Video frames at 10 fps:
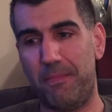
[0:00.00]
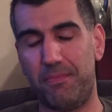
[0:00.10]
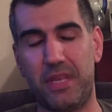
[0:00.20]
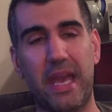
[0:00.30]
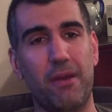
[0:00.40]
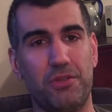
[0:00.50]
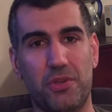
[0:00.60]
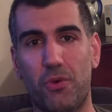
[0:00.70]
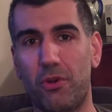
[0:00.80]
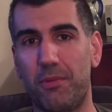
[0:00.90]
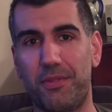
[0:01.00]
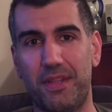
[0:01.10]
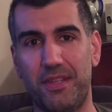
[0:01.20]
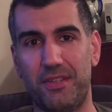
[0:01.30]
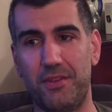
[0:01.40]
yeah, it was a horrible
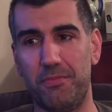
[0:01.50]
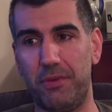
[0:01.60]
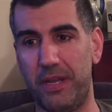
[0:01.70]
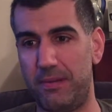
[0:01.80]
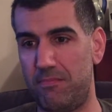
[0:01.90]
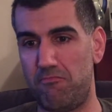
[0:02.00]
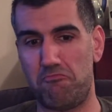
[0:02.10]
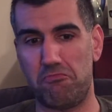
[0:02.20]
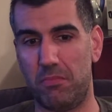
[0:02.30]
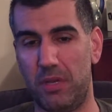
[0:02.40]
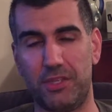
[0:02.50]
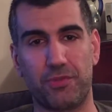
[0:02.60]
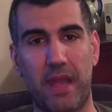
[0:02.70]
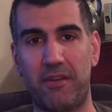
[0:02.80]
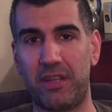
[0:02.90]
thing to do, but a
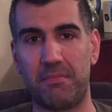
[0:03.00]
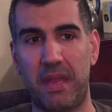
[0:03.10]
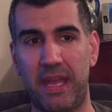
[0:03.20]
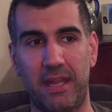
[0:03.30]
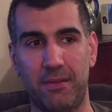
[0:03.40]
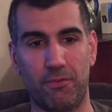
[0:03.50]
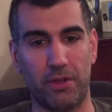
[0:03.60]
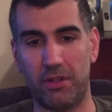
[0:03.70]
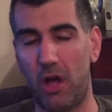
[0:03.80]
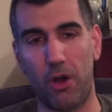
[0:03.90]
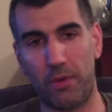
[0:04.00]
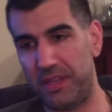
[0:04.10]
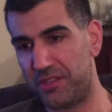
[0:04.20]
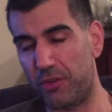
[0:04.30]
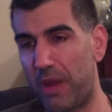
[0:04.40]
drowning man will
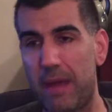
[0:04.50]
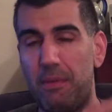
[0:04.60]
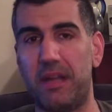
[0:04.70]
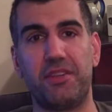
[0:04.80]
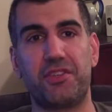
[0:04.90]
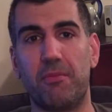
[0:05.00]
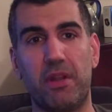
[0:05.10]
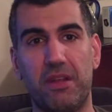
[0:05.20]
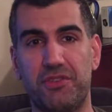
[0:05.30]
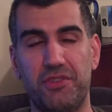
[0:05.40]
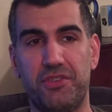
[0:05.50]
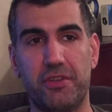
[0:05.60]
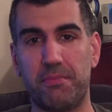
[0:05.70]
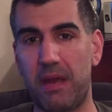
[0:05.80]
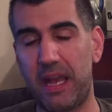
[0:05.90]
always grab onto someone else who's
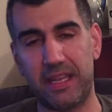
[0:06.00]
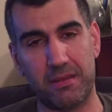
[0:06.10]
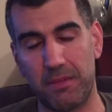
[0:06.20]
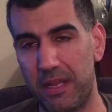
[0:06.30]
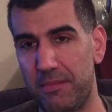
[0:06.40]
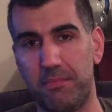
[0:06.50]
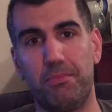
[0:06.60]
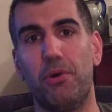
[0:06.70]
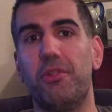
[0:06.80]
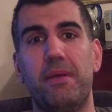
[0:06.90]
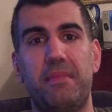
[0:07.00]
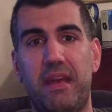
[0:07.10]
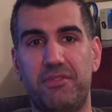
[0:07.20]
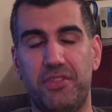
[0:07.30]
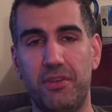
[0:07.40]
nearby and pull them
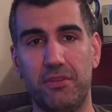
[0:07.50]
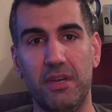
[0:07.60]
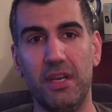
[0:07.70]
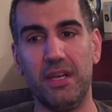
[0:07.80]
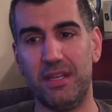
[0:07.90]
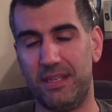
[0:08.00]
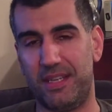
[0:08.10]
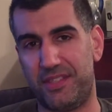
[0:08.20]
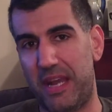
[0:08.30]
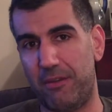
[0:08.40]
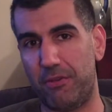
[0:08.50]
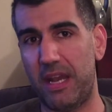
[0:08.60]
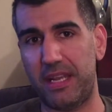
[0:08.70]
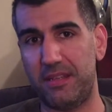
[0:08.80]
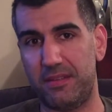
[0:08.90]
down too. It's not
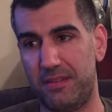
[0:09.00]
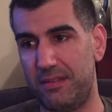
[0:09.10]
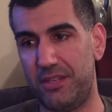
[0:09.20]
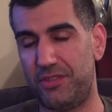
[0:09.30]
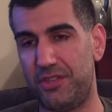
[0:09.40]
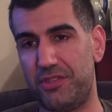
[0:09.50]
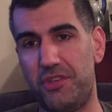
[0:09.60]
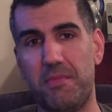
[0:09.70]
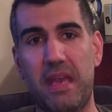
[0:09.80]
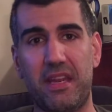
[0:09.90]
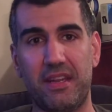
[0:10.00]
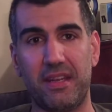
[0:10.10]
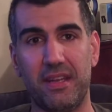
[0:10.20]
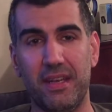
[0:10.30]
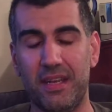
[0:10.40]
right, it's just
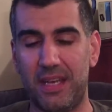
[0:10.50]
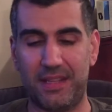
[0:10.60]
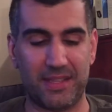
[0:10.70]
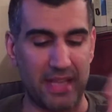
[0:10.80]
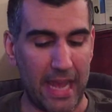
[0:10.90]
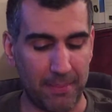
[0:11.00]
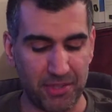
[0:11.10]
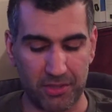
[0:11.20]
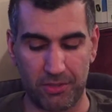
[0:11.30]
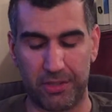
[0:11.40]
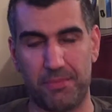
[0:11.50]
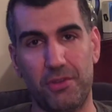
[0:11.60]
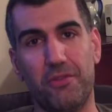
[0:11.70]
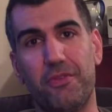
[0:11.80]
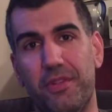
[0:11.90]
humanity. And that's absolutely
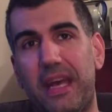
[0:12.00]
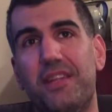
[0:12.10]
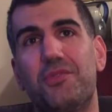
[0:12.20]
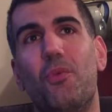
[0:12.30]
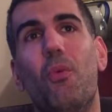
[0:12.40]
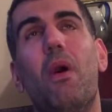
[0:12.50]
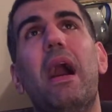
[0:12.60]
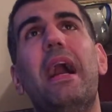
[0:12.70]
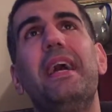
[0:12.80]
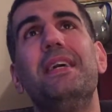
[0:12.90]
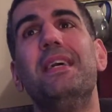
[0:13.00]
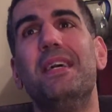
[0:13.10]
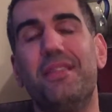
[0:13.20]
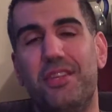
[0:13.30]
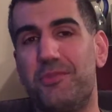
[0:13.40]
beautiful. That is why
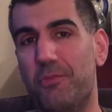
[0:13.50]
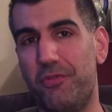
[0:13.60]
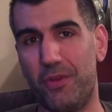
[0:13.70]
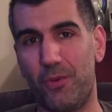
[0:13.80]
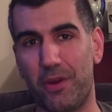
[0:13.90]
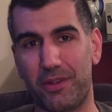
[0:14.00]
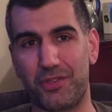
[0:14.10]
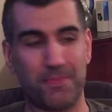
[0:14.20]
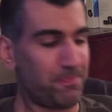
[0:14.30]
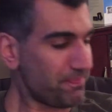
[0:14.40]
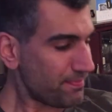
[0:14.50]
this movie works.